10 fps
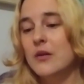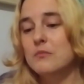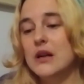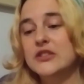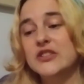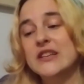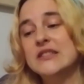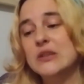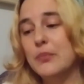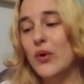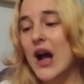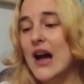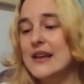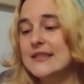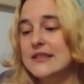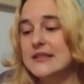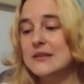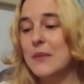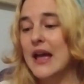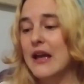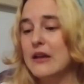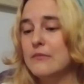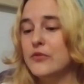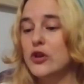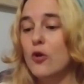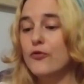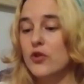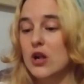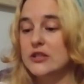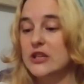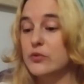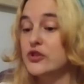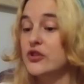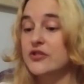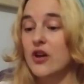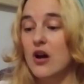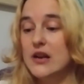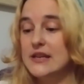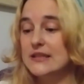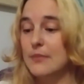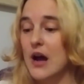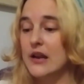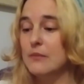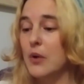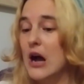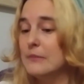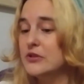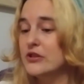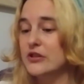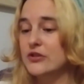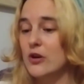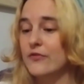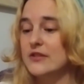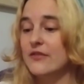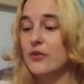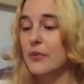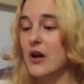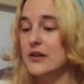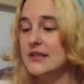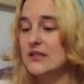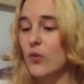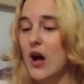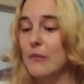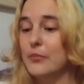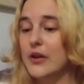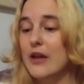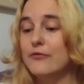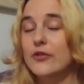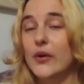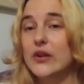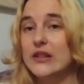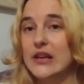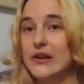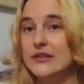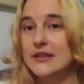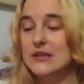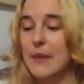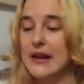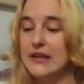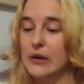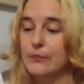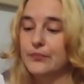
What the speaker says: Much to his surprise and dismay, the overalls that were just on his body popped to the surface of the boggy swamp and floated there suspended.